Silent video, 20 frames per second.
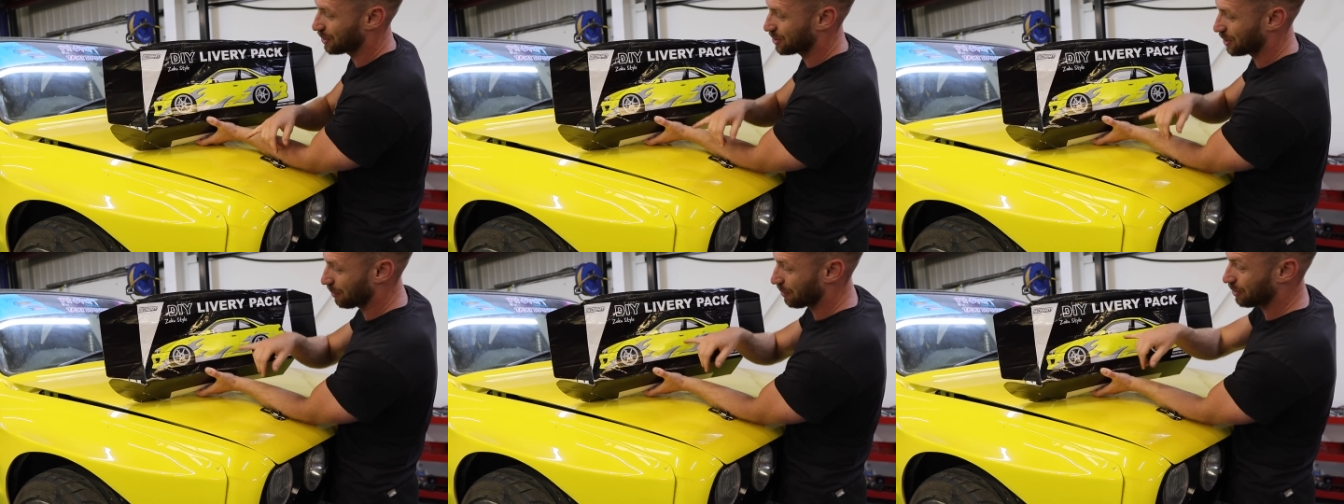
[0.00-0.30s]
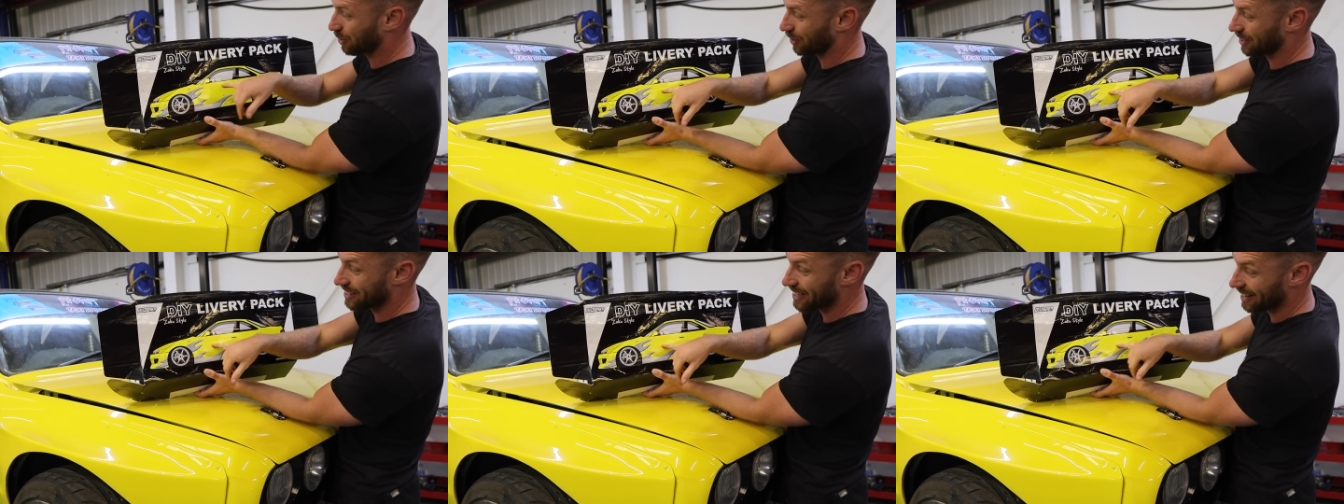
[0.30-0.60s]
So we've
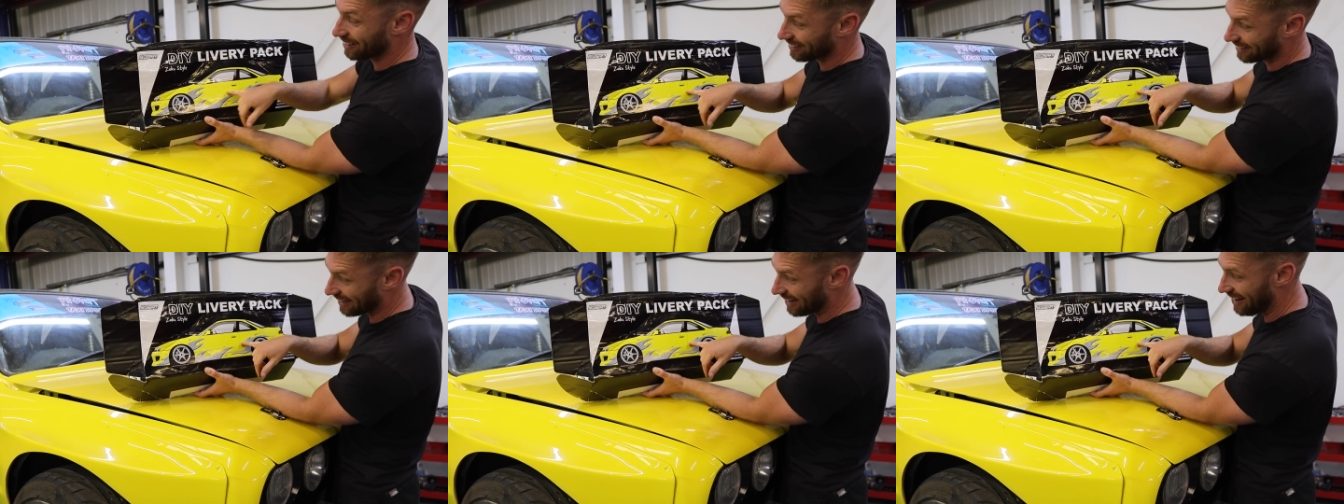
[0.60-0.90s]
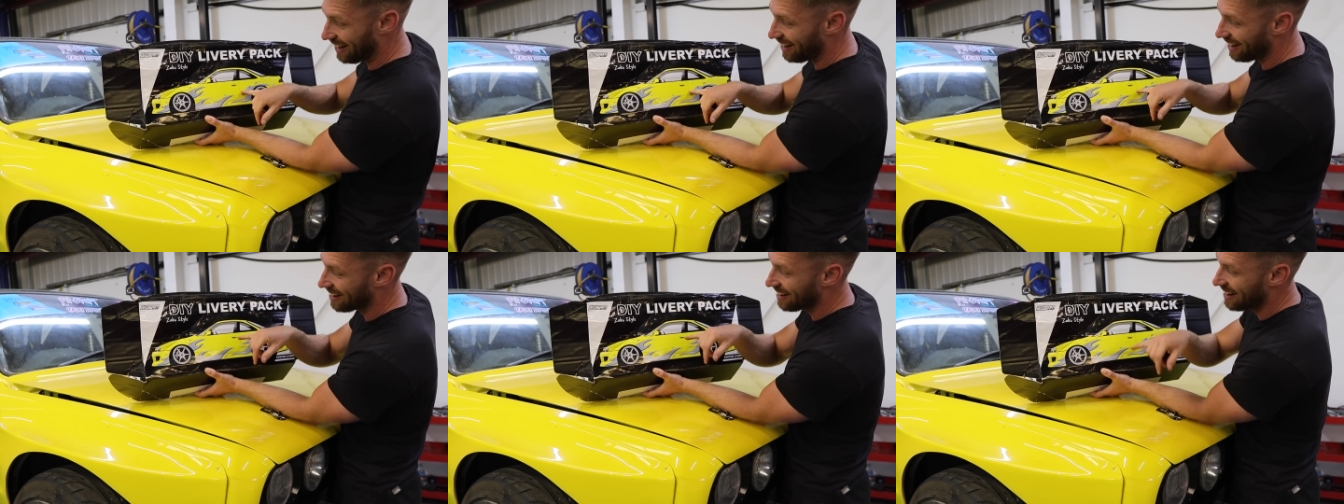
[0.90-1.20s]
got the yellow
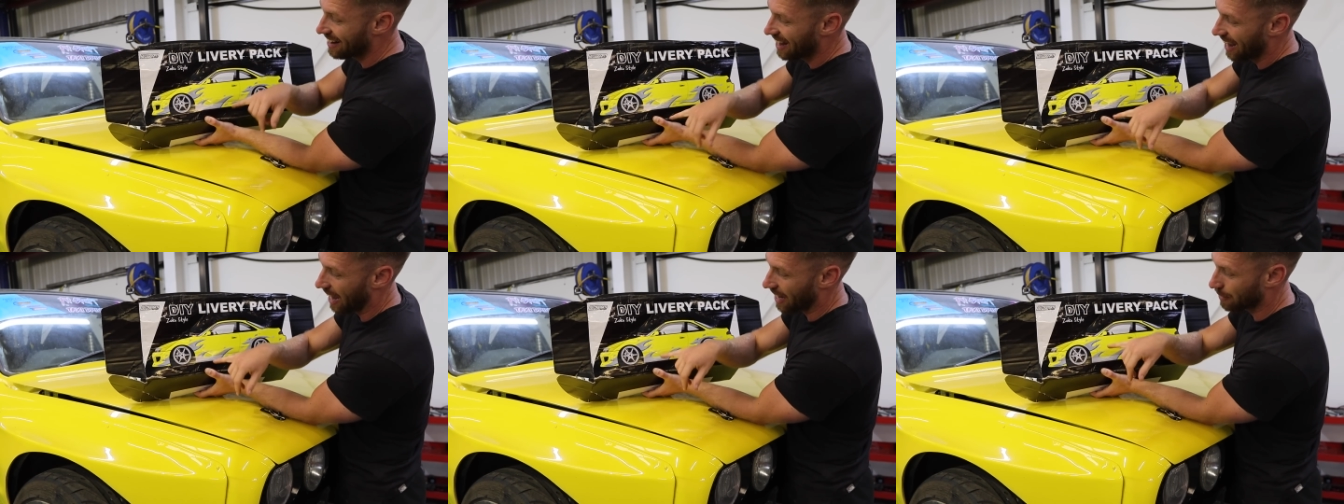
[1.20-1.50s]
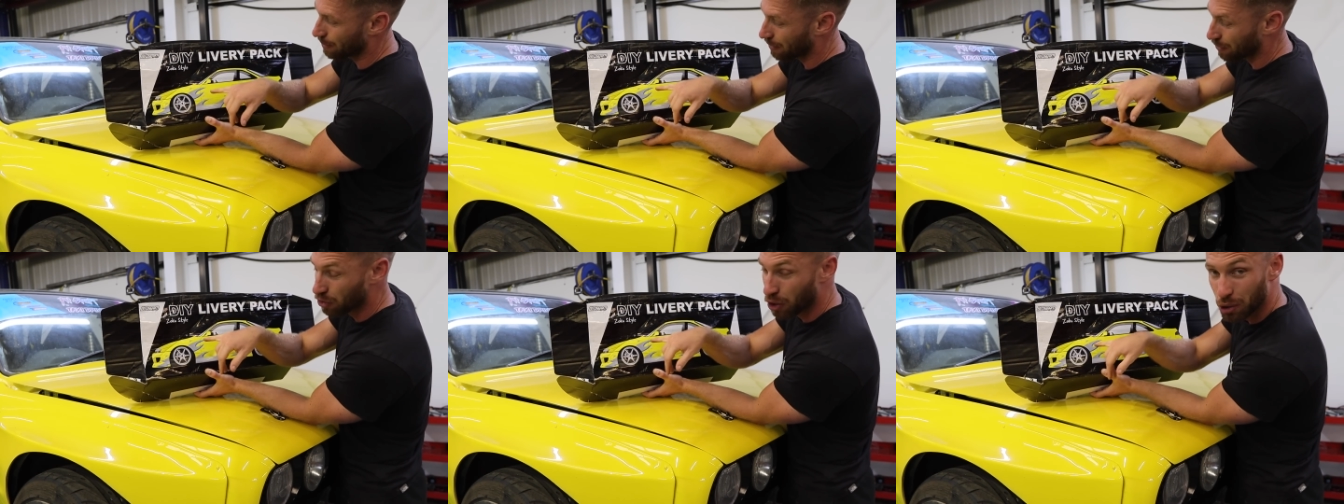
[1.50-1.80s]
car, and
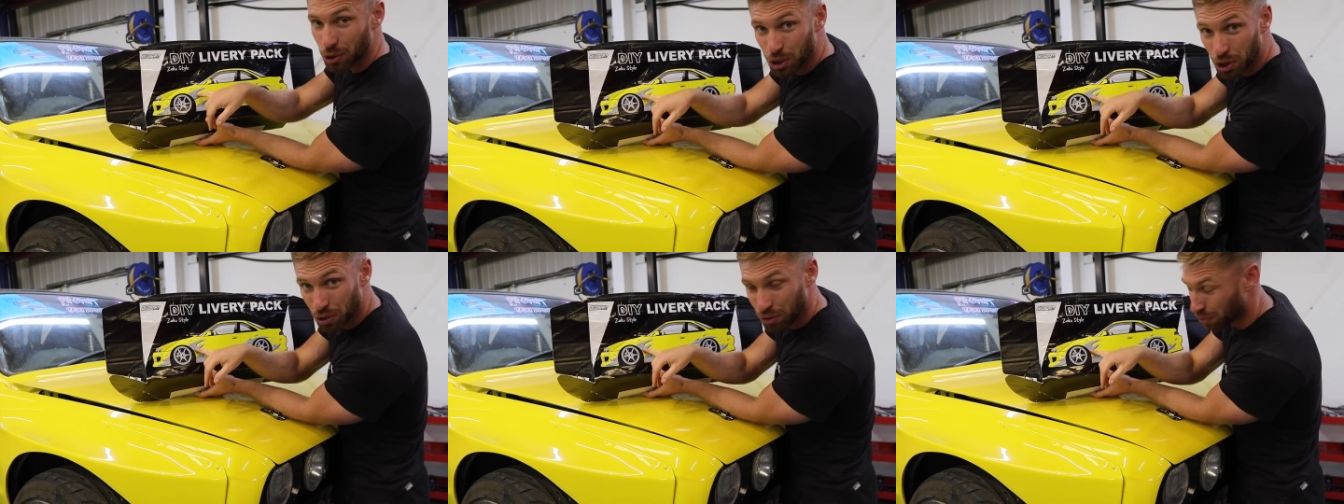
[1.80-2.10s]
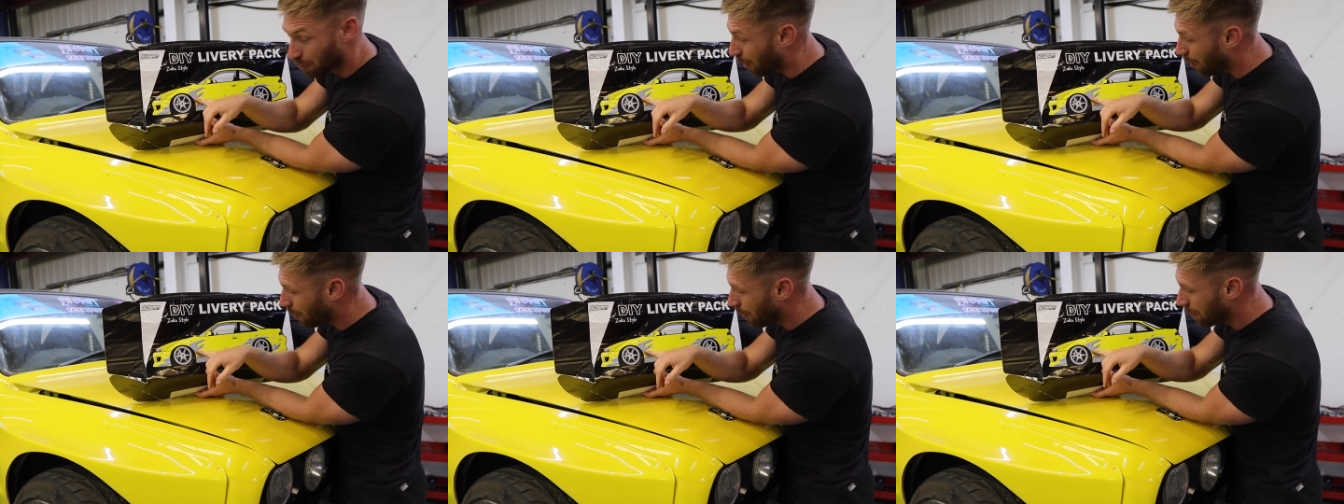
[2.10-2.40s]
then we've got
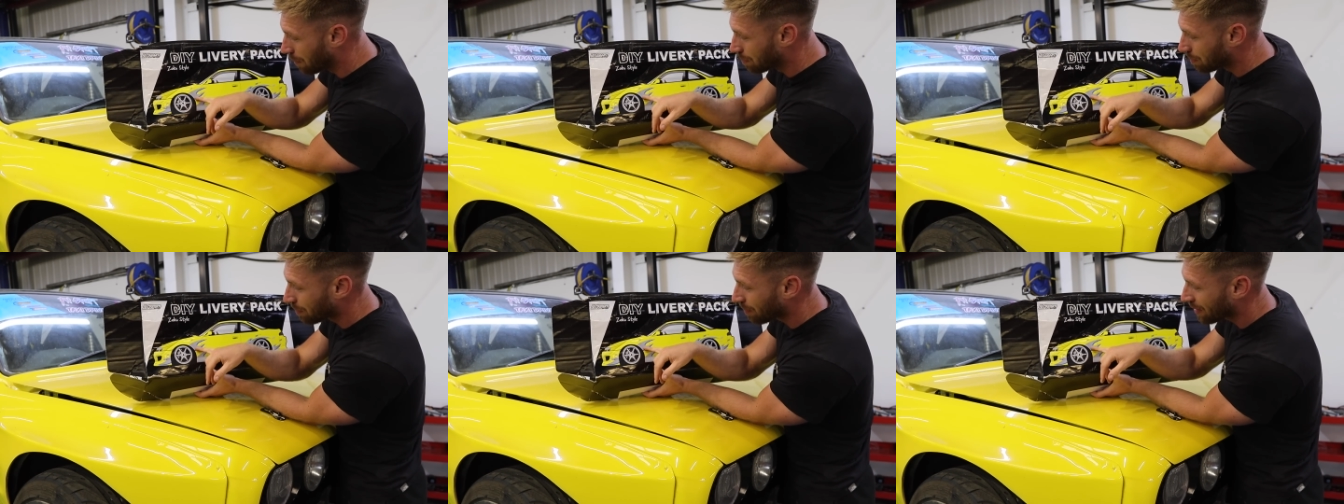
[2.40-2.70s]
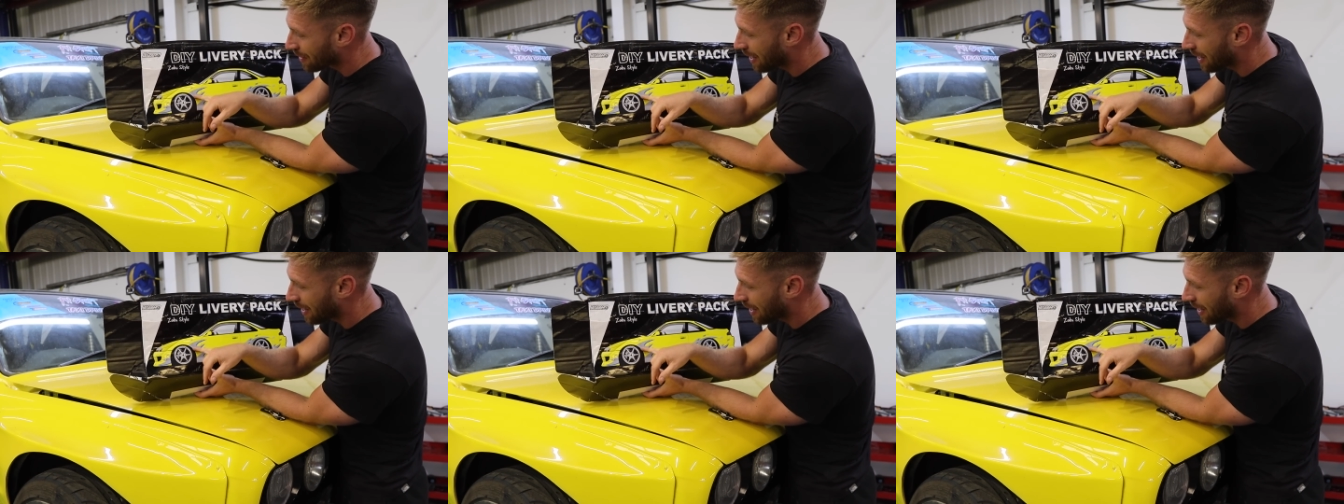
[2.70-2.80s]
chrome